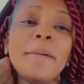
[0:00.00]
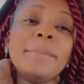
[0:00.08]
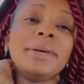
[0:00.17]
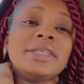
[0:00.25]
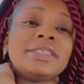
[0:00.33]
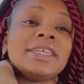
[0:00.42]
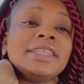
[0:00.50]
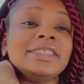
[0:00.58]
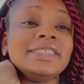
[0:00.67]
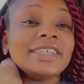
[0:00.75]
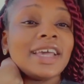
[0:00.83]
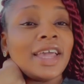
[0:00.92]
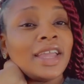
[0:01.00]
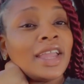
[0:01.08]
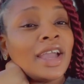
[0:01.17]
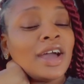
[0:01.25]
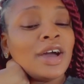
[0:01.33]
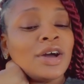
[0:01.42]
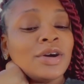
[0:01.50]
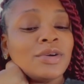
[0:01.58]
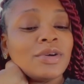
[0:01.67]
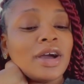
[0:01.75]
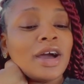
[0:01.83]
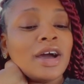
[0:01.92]
But today,
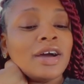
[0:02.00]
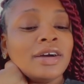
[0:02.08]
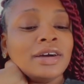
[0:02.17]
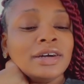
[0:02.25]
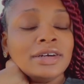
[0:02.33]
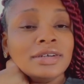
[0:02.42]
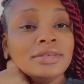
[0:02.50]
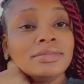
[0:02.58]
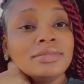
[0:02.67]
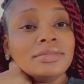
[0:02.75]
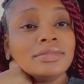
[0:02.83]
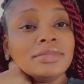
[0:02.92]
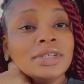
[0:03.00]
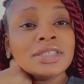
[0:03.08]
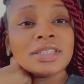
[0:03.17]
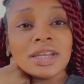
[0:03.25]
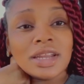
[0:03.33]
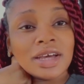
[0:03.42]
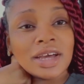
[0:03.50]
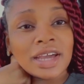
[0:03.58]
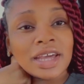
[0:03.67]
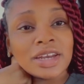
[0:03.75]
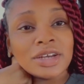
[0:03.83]
y'all, um, it's a lot I gotta